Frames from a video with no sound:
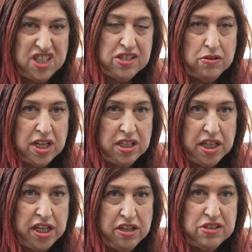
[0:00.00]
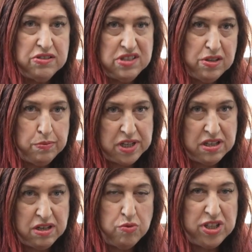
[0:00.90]
you're so ugly, you're so
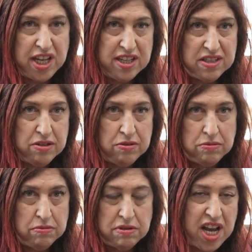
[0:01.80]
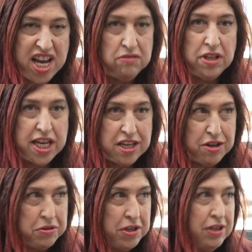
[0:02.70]
stupid, no one likes you, I don't
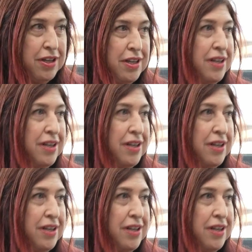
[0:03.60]
like you.